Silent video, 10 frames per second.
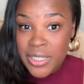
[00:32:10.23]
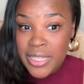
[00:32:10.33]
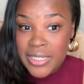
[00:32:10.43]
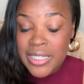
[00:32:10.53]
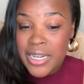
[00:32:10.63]

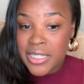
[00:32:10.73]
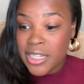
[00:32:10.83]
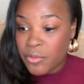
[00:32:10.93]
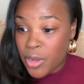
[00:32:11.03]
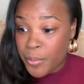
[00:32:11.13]
That's the next
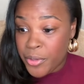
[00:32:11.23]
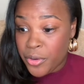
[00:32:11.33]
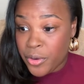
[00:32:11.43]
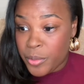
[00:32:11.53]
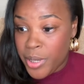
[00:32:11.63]
level up in your
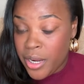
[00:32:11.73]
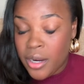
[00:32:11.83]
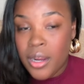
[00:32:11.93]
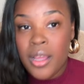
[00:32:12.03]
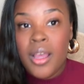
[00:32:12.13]

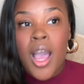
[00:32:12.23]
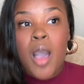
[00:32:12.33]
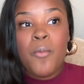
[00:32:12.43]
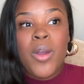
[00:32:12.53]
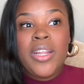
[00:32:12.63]
career.
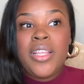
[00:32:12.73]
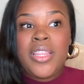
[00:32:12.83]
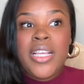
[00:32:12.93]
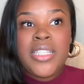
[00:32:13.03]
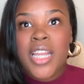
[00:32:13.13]
One of the
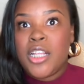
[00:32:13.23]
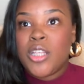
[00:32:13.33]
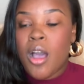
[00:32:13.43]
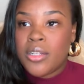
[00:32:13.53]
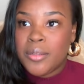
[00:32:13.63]
things that I
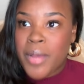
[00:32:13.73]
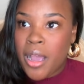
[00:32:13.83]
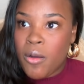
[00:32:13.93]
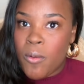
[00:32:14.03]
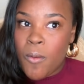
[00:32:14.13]
talked
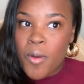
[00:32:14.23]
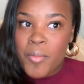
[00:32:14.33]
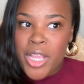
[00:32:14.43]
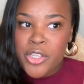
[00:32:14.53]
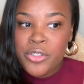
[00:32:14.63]
about on
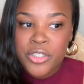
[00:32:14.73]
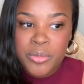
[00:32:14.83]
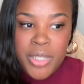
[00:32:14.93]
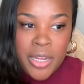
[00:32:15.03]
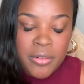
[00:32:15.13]
my YouTube
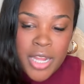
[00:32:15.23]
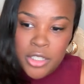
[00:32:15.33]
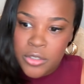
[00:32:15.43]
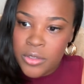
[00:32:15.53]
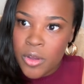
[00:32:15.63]
channel not
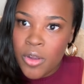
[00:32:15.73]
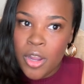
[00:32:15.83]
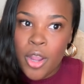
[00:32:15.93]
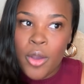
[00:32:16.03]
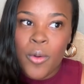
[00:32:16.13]
too long
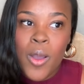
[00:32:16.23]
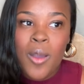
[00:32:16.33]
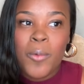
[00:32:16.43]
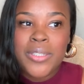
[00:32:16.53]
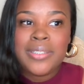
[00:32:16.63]
ago
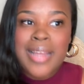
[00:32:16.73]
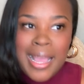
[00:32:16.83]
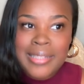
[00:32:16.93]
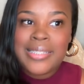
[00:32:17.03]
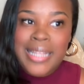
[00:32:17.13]
was
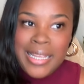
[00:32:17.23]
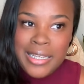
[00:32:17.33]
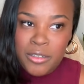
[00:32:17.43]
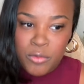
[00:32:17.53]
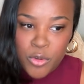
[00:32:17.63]
not staying
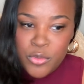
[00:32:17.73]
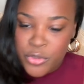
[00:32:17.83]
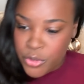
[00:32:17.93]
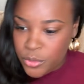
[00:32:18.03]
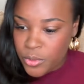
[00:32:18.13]
in roles
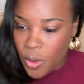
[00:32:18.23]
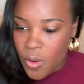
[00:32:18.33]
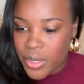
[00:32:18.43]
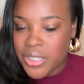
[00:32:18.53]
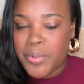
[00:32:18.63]
too
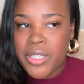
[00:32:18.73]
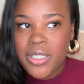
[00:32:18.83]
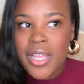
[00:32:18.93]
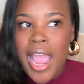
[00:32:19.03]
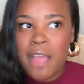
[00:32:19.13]
long,
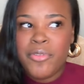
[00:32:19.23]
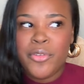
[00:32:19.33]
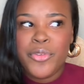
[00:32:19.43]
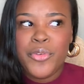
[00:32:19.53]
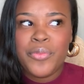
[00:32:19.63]
especially after
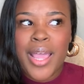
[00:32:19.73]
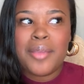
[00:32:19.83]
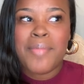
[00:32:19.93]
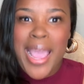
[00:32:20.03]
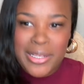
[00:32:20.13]
you've like
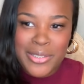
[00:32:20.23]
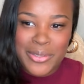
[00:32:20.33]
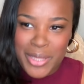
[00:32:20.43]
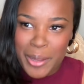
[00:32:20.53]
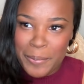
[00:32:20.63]

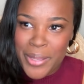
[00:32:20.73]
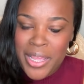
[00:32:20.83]
mastered them.